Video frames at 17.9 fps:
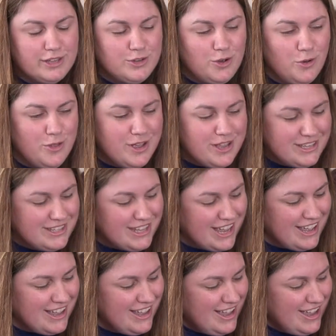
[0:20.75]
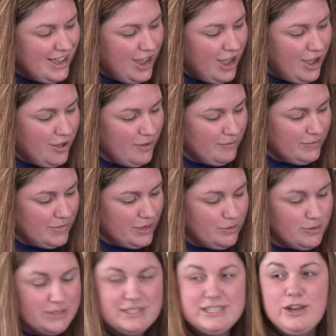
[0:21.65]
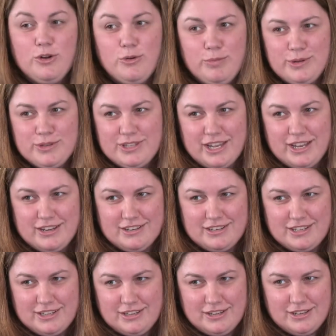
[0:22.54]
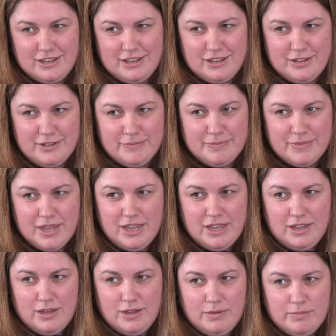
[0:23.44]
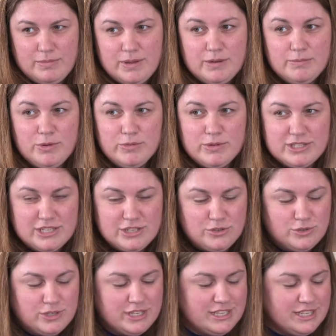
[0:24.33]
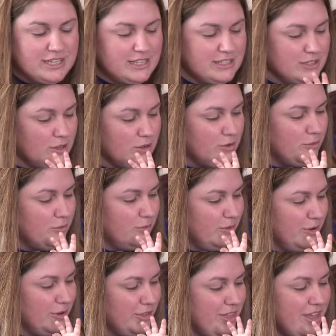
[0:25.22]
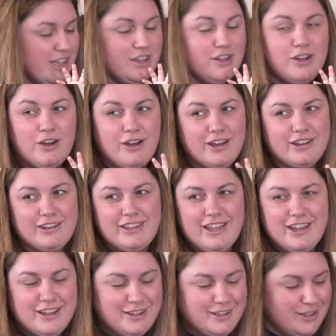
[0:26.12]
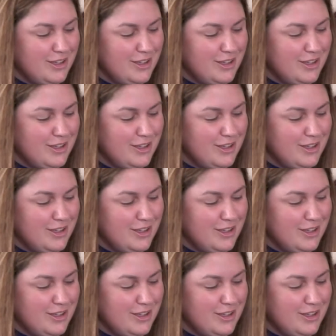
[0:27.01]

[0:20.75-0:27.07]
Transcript: told us that um, there was 0%. Um, minimal residual disease. So we were thank God that